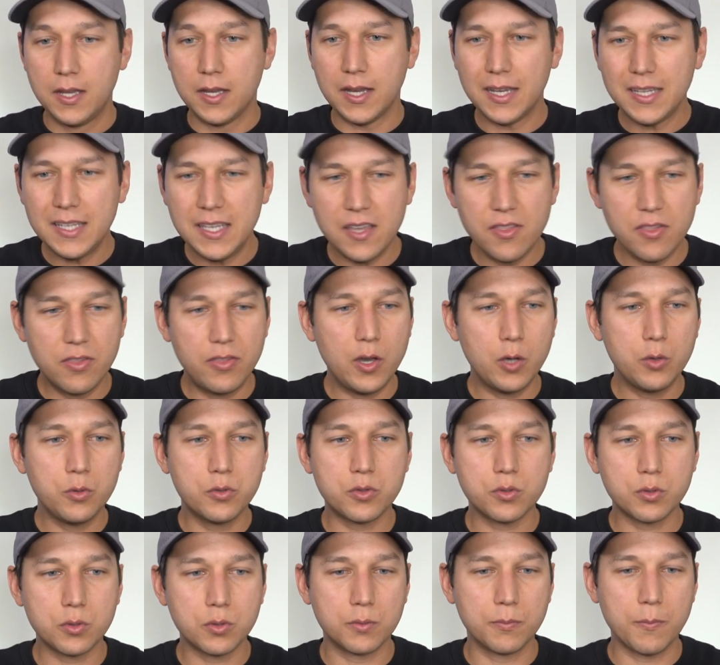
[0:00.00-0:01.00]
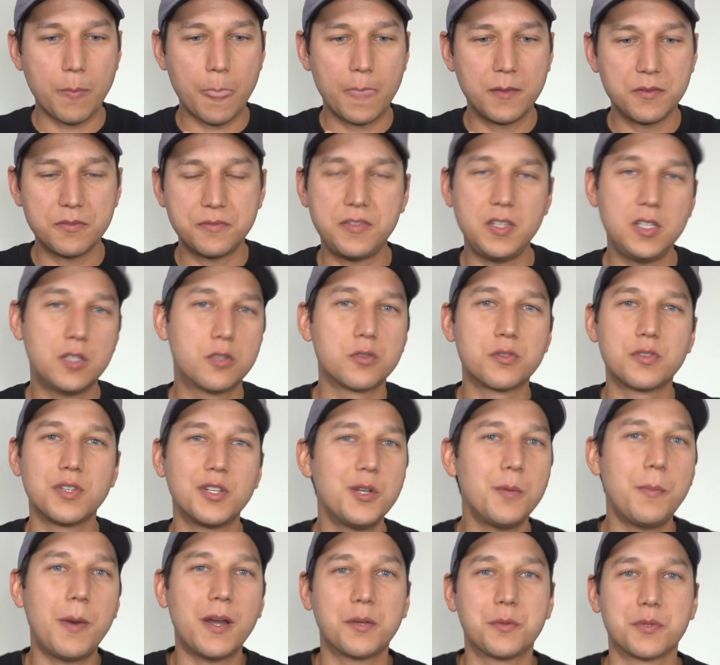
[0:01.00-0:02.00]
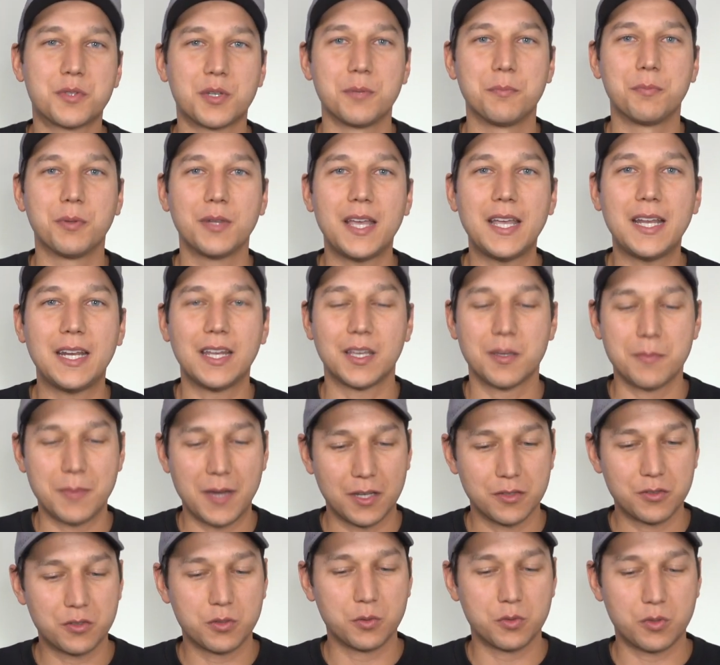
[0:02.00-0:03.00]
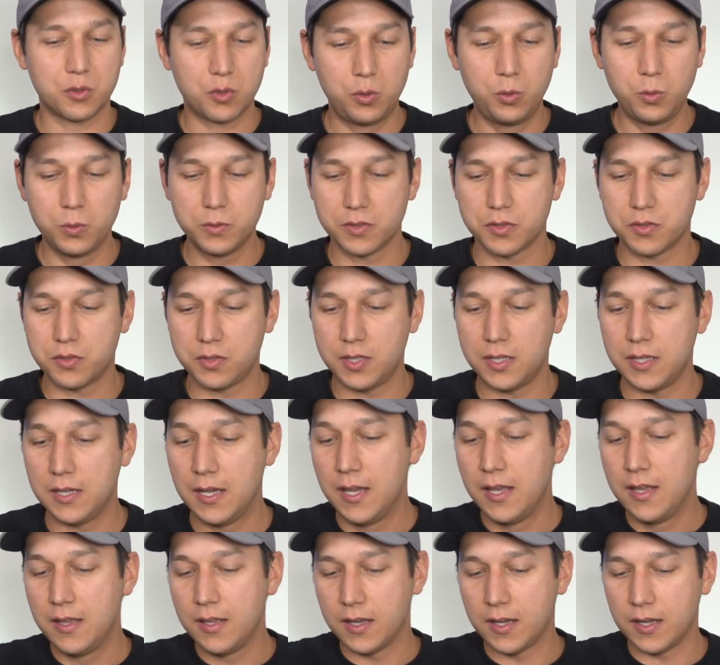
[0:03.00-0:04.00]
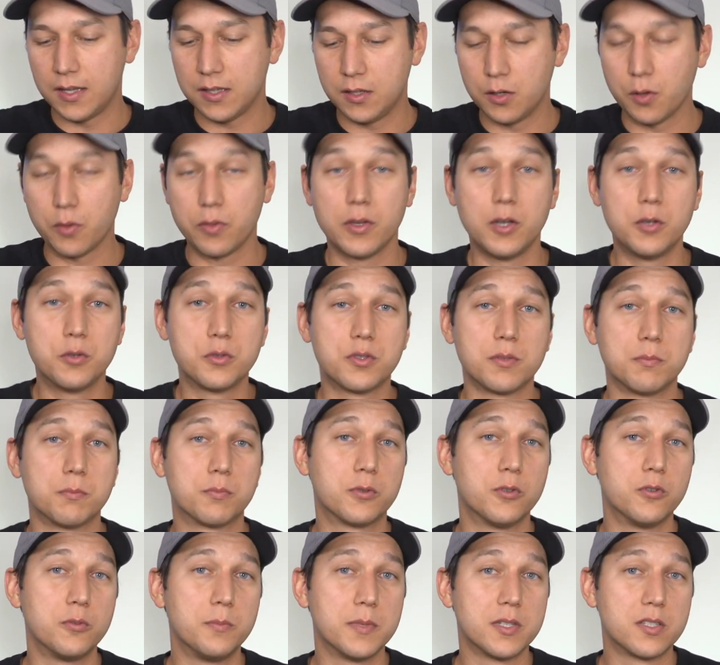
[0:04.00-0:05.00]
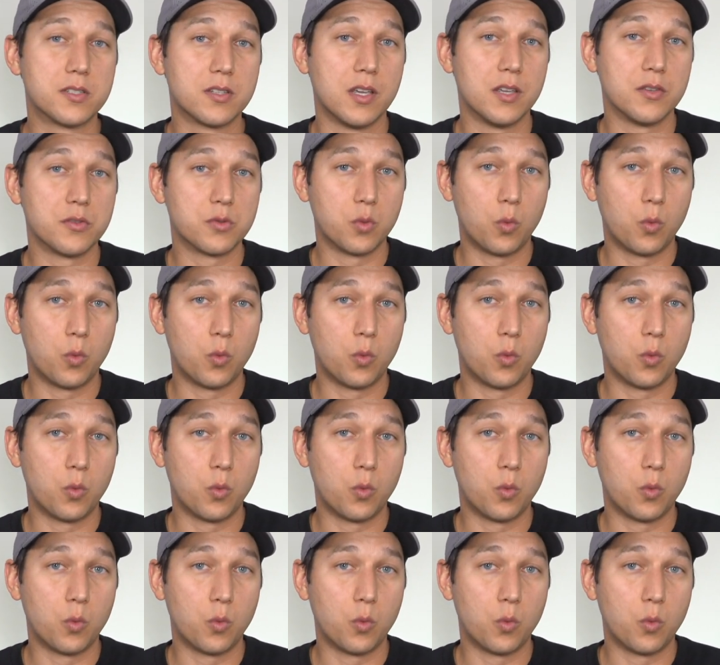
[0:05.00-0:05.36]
again, those are features that nobody was complaining about. So it's cool to see, those improvements as